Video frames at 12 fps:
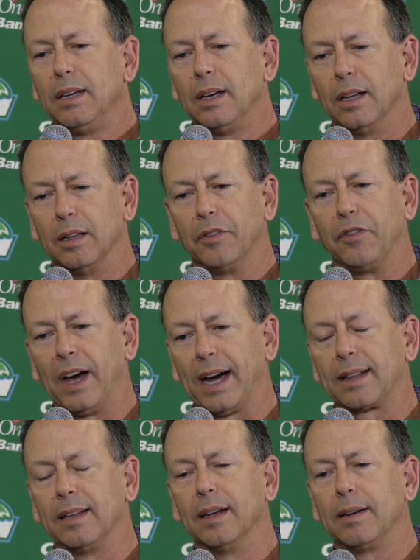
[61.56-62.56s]
and the
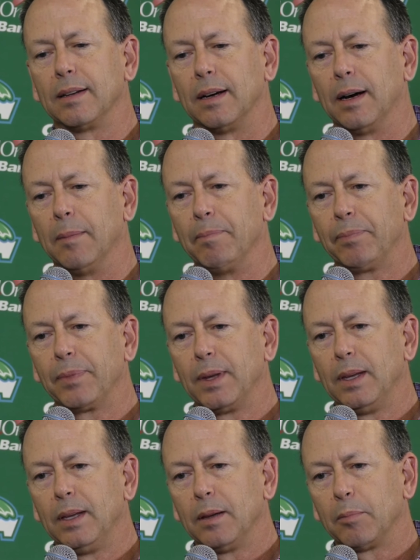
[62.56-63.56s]
fact that
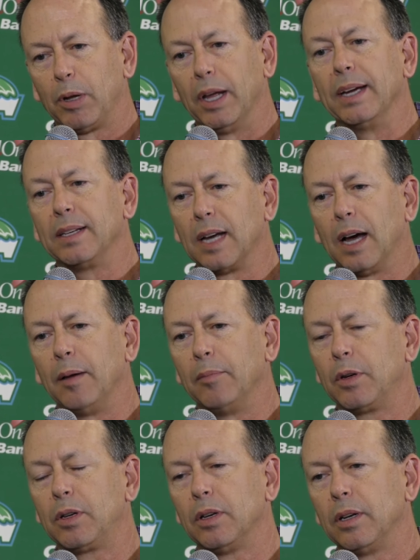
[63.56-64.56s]
playing time
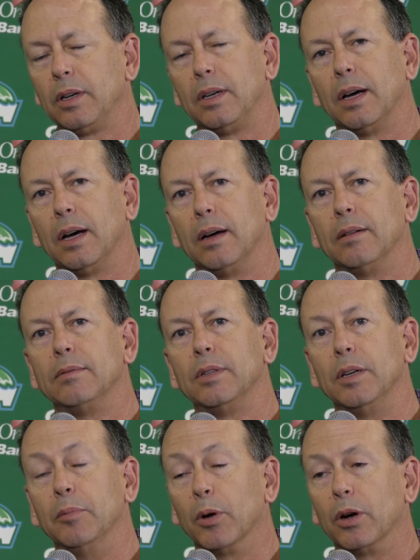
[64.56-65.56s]
could
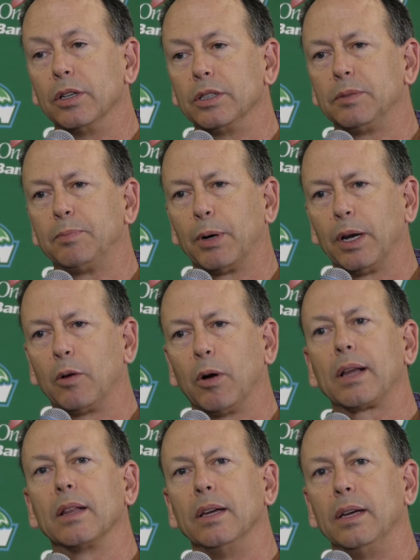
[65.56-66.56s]
emerge pretty
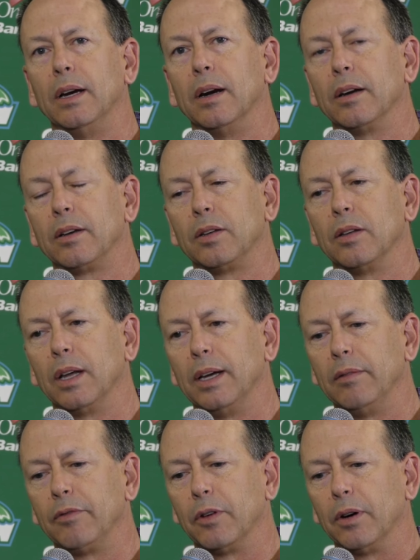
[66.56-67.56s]
quickly here at
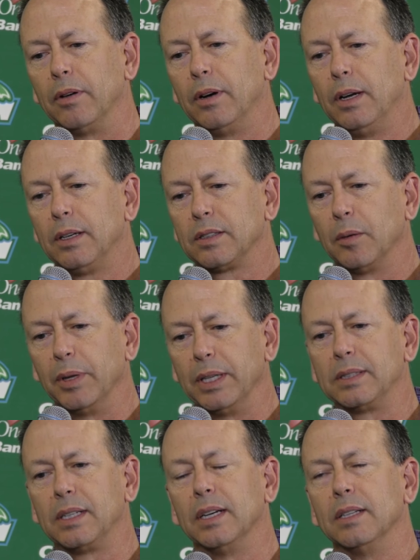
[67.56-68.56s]
Tulane for some of
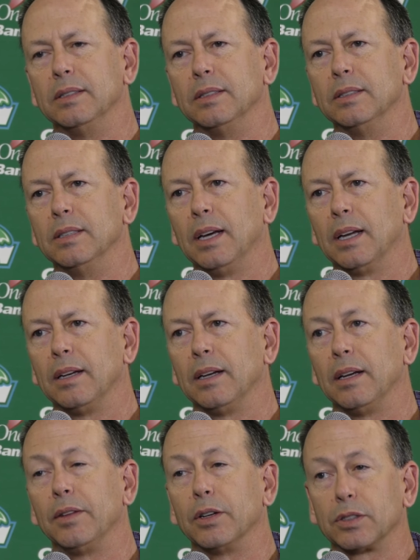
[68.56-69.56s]
these kids, and
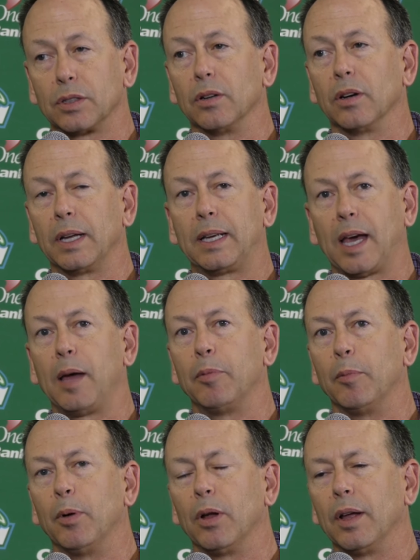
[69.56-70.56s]
they're certainly capable.